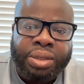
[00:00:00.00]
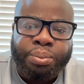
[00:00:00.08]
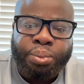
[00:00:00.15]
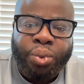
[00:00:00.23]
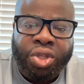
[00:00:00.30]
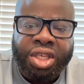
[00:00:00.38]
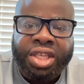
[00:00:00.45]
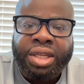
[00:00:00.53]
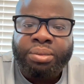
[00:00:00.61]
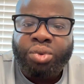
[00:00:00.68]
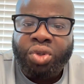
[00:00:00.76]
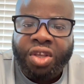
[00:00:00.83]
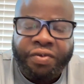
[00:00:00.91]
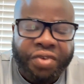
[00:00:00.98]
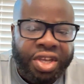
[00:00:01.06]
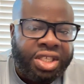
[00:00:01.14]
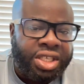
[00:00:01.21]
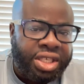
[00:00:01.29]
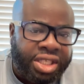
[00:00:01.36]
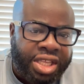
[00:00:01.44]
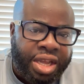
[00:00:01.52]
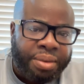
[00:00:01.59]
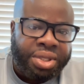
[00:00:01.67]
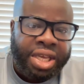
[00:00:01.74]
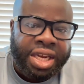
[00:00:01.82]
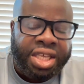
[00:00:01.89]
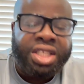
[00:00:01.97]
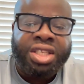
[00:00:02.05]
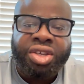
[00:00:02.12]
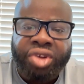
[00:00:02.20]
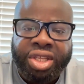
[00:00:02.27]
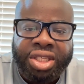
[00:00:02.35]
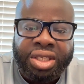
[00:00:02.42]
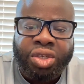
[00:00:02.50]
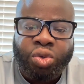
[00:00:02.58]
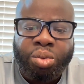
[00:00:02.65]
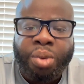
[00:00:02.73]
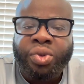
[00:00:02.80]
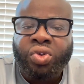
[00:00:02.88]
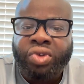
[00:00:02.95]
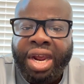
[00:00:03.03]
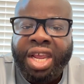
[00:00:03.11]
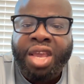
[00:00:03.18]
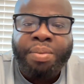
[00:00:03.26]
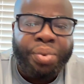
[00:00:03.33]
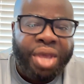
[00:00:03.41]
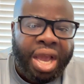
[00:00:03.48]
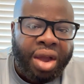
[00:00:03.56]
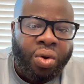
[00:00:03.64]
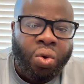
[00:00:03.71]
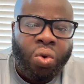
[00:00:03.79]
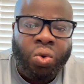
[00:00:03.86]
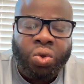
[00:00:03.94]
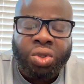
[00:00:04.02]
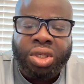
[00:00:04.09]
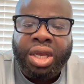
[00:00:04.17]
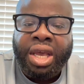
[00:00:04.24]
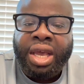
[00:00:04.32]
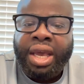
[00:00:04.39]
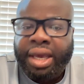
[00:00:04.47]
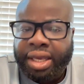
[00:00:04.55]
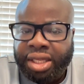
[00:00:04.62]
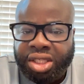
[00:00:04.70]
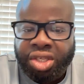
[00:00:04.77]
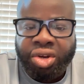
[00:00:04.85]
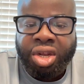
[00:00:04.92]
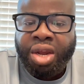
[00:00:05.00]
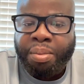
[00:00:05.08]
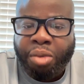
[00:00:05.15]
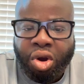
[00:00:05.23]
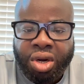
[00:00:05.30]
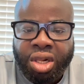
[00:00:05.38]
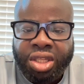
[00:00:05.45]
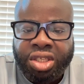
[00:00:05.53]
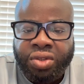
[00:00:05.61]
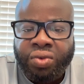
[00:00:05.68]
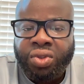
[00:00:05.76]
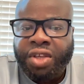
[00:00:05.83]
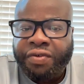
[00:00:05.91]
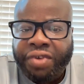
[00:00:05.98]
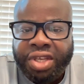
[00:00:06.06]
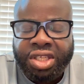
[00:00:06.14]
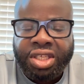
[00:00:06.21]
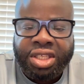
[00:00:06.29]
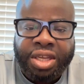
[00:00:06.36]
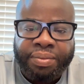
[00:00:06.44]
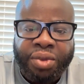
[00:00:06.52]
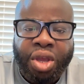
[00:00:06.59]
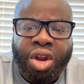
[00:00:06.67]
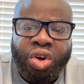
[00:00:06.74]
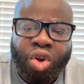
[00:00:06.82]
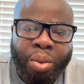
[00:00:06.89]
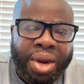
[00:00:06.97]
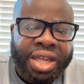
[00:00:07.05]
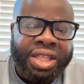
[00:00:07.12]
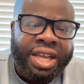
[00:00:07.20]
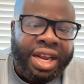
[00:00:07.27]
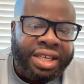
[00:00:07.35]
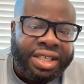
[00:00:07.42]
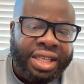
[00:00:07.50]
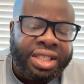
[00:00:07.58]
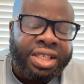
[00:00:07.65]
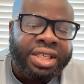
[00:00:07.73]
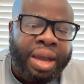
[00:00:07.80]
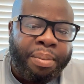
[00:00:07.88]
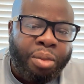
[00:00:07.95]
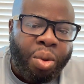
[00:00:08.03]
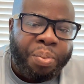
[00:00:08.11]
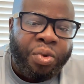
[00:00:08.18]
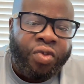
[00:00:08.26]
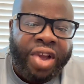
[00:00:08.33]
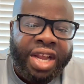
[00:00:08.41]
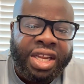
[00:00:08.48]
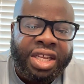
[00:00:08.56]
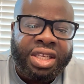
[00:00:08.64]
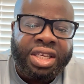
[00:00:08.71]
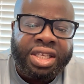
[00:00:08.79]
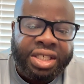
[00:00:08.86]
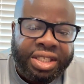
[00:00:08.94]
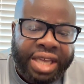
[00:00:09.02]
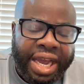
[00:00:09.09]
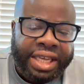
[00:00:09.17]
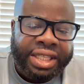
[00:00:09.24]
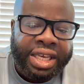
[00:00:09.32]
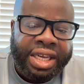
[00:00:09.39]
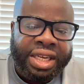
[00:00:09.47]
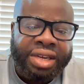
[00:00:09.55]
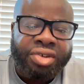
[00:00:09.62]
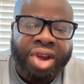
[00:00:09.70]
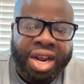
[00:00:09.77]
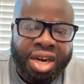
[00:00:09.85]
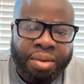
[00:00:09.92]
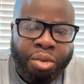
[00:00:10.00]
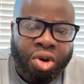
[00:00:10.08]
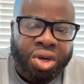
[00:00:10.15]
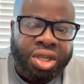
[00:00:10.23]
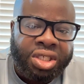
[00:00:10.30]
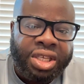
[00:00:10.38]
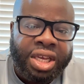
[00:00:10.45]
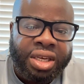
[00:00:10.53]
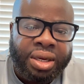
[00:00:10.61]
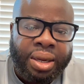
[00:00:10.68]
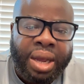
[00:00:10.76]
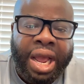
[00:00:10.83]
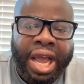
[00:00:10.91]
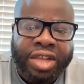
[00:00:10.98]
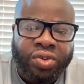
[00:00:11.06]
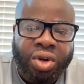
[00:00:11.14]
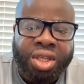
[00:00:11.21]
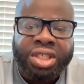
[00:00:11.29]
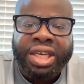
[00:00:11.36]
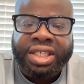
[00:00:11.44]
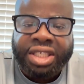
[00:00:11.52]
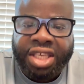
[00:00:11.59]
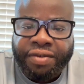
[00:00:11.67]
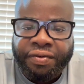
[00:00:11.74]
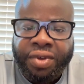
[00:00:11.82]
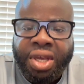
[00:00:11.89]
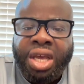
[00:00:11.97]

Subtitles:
put it into different systems and integrating. You should be able to write API codes and integrate the models into different systems. Normally, data scientists are more providing insight and then write the models and actually just give